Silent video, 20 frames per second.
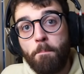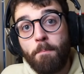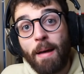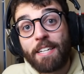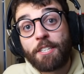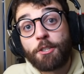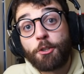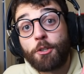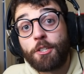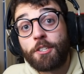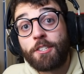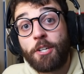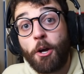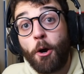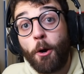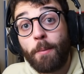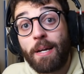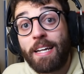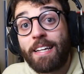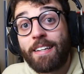Make sure to
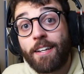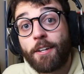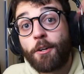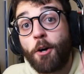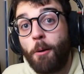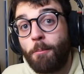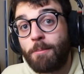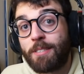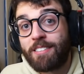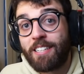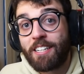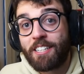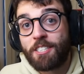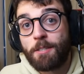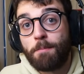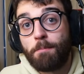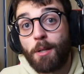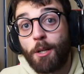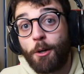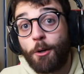tell me in the comments
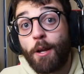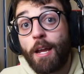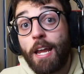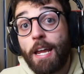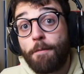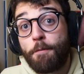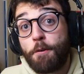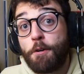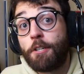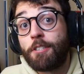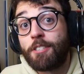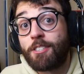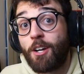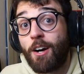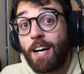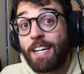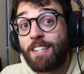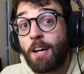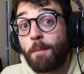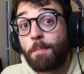section below if you
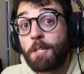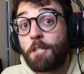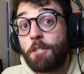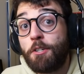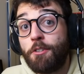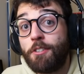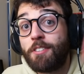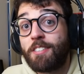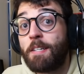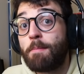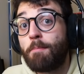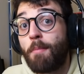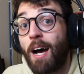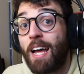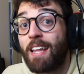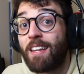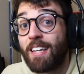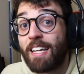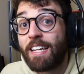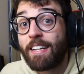signed up using
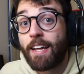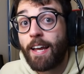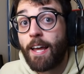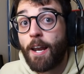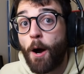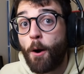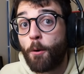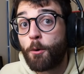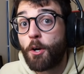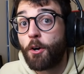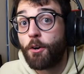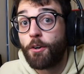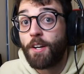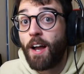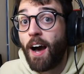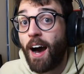my link, and I'll go and